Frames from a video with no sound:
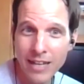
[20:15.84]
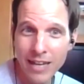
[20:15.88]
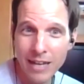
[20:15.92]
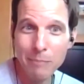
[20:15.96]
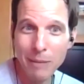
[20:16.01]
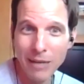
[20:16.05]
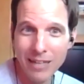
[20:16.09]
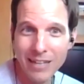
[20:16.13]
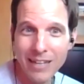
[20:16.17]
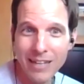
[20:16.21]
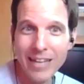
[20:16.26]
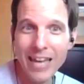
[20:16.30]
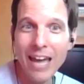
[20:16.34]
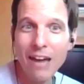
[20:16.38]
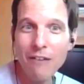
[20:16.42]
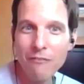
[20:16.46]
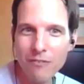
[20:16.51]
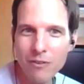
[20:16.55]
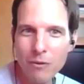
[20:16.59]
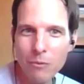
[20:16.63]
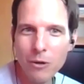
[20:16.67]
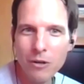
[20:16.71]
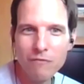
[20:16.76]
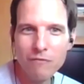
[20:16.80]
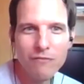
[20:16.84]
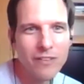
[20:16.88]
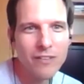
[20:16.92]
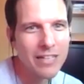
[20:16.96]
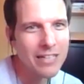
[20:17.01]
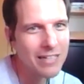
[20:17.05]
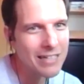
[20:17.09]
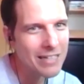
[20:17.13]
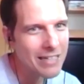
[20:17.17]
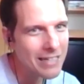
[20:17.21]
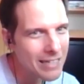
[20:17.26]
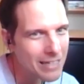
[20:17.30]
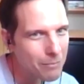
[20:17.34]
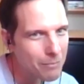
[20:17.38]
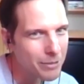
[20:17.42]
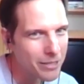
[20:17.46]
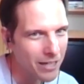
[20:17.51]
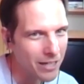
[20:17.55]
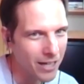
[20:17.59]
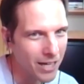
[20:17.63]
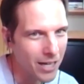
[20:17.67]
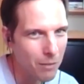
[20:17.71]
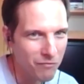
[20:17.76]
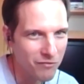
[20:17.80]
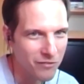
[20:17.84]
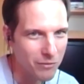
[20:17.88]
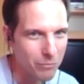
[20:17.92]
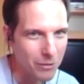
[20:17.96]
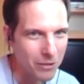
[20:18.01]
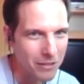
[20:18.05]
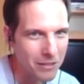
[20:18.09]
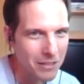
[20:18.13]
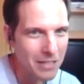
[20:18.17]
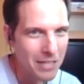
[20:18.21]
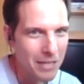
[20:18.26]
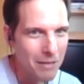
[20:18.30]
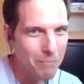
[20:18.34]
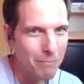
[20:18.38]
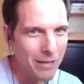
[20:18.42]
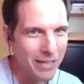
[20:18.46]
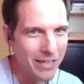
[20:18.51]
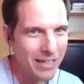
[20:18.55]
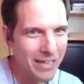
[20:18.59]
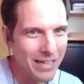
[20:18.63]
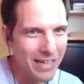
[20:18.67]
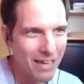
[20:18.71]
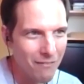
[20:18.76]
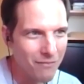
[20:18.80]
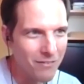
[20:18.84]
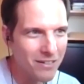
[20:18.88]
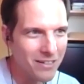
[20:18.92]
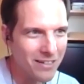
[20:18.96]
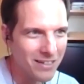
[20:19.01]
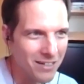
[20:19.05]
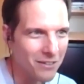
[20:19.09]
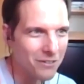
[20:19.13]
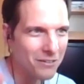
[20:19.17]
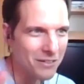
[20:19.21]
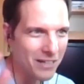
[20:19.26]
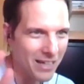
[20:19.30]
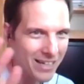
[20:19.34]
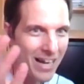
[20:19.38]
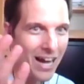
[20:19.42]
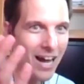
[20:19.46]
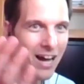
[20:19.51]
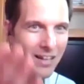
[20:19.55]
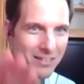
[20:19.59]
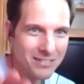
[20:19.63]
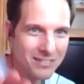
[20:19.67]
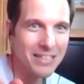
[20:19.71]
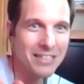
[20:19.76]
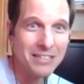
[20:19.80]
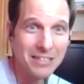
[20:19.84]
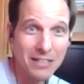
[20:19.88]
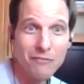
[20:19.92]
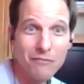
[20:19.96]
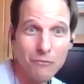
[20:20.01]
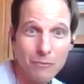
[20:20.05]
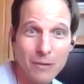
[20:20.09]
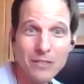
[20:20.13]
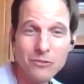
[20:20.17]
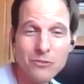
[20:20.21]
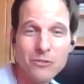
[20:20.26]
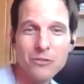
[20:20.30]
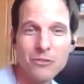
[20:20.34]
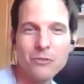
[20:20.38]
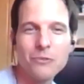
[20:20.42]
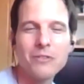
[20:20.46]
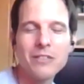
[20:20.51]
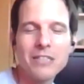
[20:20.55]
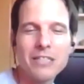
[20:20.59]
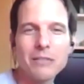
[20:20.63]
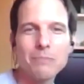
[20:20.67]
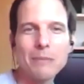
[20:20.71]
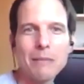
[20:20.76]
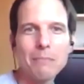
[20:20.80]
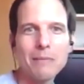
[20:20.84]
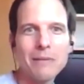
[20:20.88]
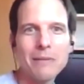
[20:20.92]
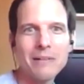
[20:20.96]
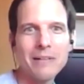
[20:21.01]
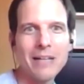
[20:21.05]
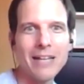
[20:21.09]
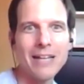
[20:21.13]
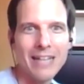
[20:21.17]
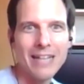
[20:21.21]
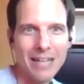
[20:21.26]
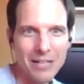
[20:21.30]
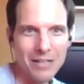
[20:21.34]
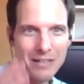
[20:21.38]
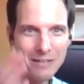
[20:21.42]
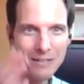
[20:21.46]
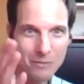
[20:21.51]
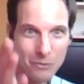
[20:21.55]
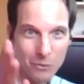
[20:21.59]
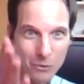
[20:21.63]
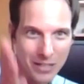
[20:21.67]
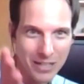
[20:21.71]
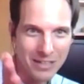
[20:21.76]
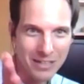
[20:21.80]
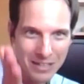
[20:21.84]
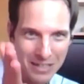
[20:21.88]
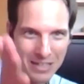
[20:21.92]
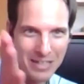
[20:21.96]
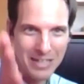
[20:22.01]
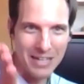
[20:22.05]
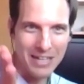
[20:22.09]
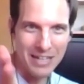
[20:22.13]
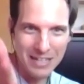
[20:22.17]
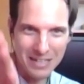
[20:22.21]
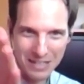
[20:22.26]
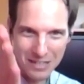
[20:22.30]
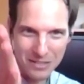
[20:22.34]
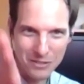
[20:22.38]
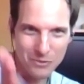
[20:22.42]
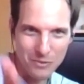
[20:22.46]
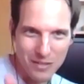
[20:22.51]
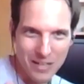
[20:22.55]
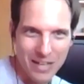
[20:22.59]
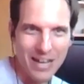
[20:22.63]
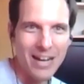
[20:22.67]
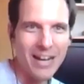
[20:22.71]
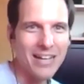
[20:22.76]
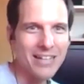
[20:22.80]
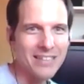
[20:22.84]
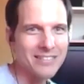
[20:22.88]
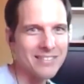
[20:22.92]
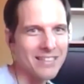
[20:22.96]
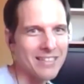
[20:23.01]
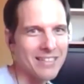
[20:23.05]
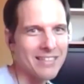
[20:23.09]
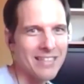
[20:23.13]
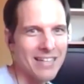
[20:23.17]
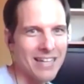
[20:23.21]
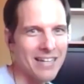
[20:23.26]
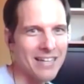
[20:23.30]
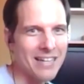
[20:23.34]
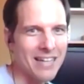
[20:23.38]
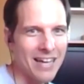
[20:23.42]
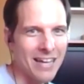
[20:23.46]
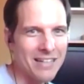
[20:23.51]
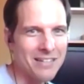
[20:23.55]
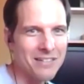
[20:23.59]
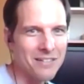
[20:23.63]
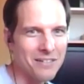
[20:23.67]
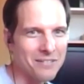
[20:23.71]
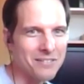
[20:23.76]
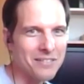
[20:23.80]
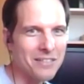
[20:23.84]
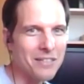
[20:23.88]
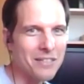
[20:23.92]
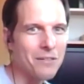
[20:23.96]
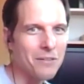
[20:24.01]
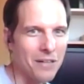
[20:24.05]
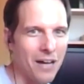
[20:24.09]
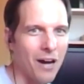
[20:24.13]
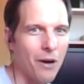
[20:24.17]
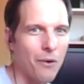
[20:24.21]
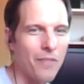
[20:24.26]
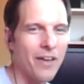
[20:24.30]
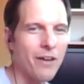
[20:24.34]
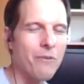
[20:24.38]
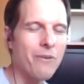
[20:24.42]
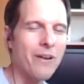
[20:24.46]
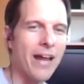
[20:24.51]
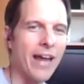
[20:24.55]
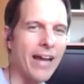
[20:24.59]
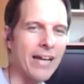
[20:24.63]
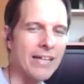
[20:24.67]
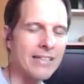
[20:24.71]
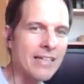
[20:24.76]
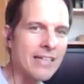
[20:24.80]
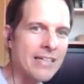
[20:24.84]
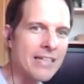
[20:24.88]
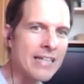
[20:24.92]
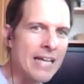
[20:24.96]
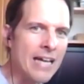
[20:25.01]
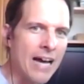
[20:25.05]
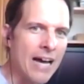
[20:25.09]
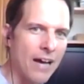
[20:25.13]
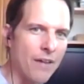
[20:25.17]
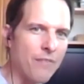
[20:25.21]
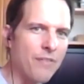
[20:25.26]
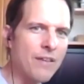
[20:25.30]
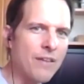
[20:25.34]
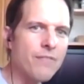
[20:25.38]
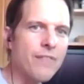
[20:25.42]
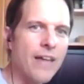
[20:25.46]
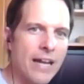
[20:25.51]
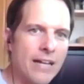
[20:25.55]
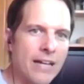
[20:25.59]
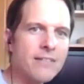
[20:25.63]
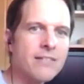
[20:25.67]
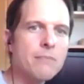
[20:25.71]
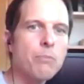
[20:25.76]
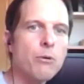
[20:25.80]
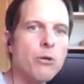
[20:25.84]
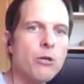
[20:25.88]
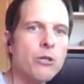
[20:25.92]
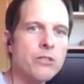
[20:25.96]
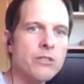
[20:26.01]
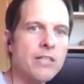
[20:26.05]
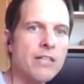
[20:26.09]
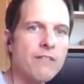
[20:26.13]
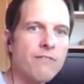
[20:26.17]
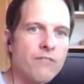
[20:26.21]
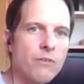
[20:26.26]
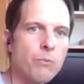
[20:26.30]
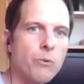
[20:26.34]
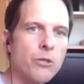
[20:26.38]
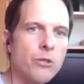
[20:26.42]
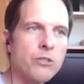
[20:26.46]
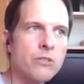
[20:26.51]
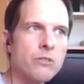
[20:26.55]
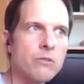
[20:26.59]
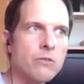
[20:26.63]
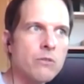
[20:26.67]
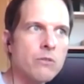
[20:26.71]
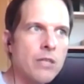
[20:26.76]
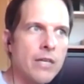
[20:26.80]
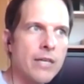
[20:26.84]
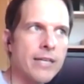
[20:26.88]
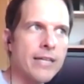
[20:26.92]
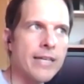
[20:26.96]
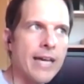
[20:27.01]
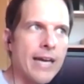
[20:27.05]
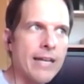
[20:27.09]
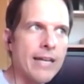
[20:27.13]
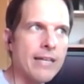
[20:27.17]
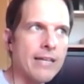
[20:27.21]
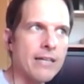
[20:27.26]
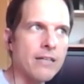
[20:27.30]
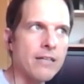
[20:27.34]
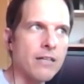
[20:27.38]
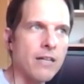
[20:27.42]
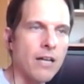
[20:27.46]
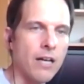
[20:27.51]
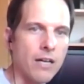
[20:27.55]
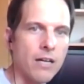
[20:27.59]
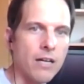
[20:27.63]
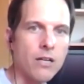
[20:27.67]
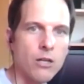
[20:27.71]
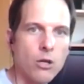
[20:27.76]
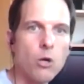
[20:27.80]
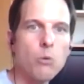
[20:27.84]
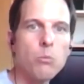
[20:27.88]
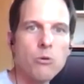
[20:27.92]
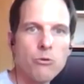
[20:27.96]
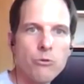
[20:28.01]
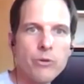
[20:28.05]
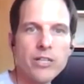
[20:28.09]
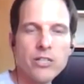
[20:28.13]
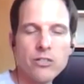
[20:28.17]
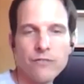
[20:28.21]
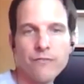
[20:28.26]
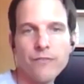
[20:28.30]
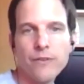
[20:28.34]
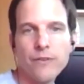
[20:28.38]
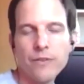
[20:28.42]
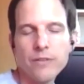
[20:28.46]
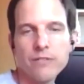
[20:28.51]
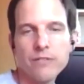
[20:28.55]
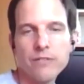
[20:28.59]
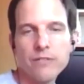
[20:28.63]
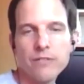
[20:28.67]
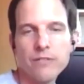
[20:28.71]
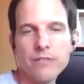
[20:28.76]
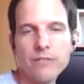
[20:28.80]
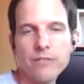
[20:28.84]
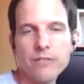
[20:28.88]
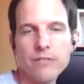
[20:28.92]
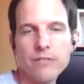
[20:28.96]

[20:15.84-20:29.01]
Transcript: making everyone feel a little bit uncomfortable making every you know like asking tough questions to these people and and looking into their eyes and and, and see how they react and i think that is important if you want to get a, a global reach for this film